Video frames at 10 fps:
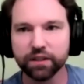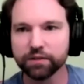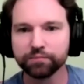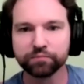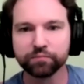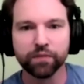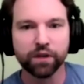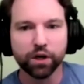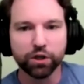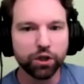Yeah,
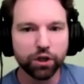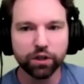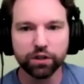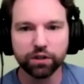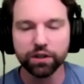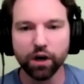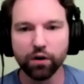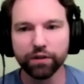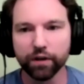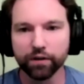you you
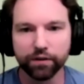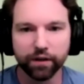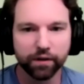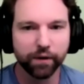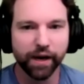know the